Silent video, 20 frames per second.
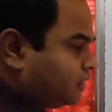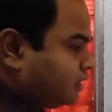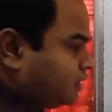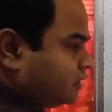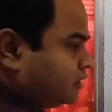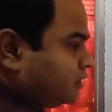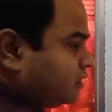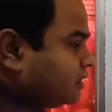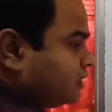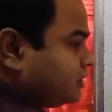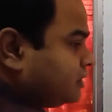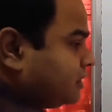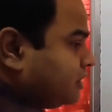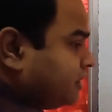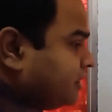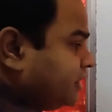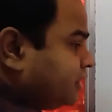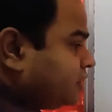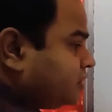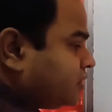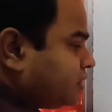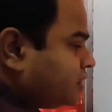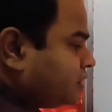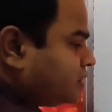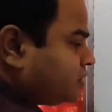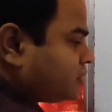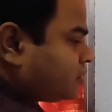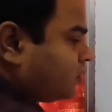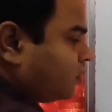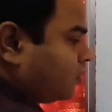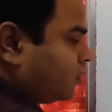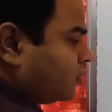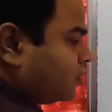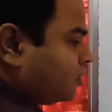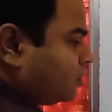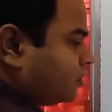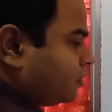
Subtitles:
this region is called